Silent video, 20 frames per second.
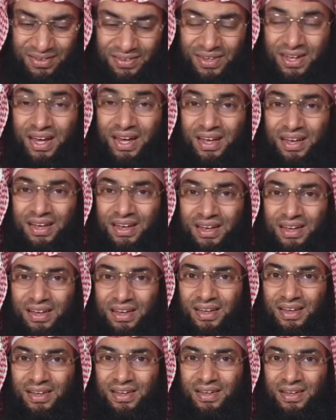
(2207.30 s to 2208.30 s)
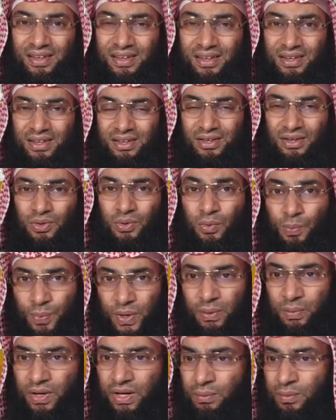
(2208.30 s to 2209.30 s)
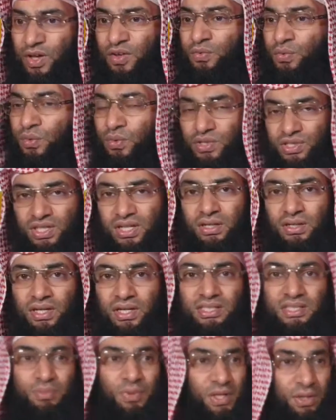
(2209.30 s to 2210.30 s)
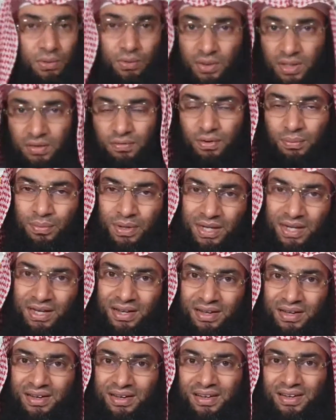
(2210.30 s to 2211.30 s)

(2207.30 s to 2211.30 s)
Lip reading: Okay? You'll pay money. If your son needs money, you'll give him money.